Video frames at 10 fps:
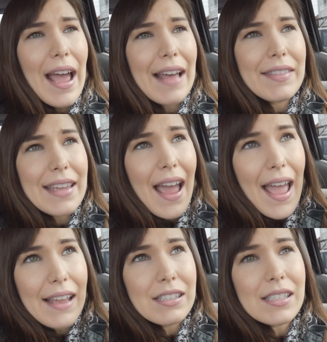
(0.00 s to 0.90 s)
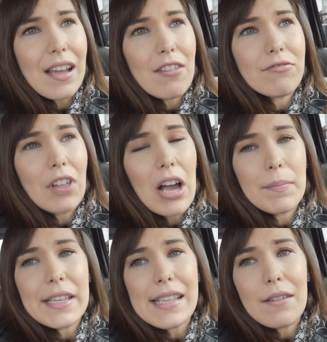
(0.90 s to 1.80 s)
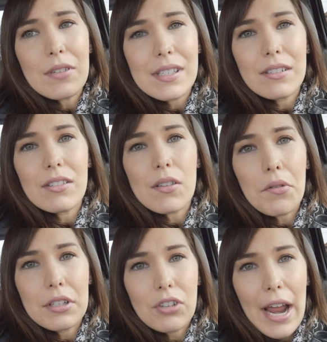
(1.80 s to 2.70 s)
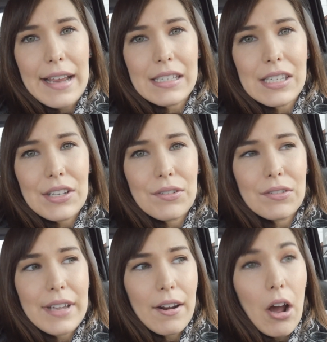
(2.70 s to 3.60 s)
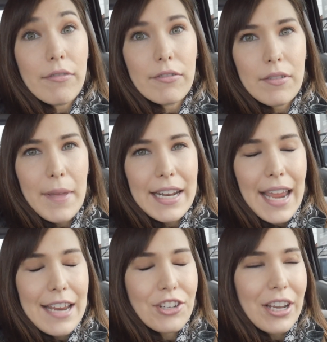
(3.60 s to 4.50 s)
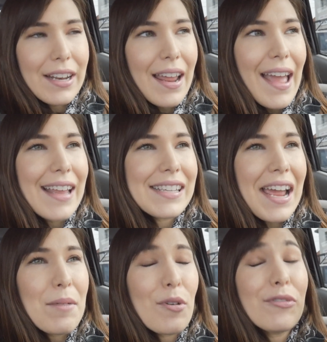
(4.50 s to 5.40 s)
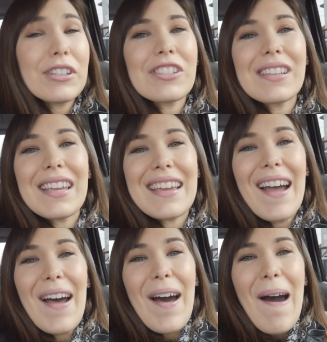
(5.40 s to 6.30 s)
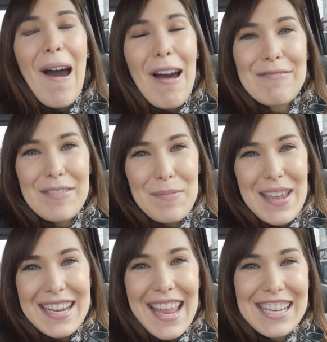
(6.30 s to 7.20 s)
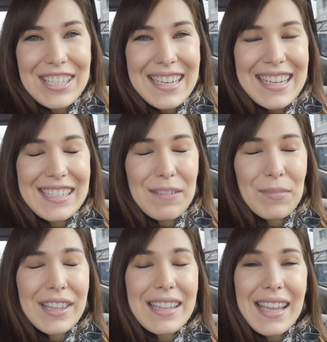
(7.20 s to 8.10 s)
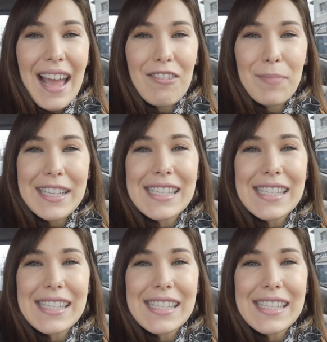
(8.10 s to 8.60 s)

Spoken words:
at the end of Vlogmas, I was slowly trying to get off of the medication. And I am officially off of the medication. It is completely out of my